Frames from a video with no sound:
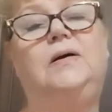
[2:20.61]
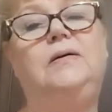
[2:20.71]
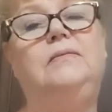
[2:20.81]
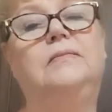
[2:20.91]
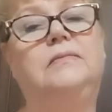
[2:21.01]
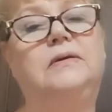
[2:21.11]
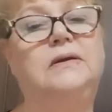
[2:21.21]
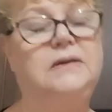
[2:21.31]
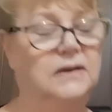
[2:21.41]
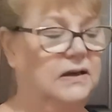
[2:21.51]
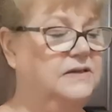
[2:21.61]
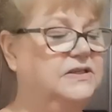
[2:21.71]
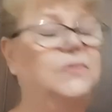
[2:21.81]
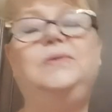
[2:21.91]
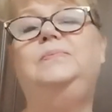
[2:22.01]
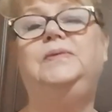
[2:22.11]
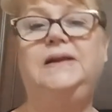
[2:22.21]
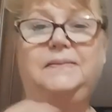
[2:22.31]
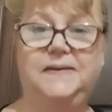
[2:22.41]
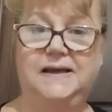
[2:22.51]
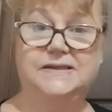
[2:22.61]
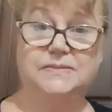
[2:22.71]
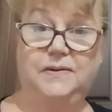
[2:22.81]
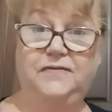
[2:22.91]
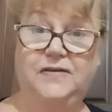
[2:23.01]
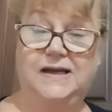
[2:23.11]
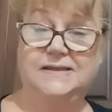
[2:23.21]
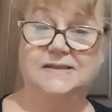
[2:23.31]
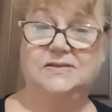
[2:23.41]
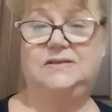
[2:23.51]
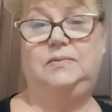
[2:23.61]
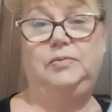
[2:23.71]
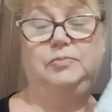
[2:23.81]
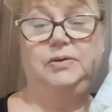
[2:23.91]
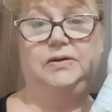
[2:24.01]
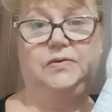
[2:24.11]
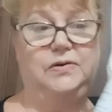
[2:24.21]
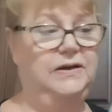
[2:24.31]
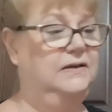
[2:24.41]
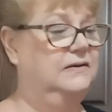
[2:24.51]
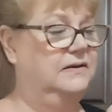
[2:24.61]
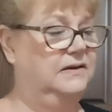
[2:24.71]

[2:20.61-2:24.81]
I don't want to put it up against my face because I'm a bit grotty,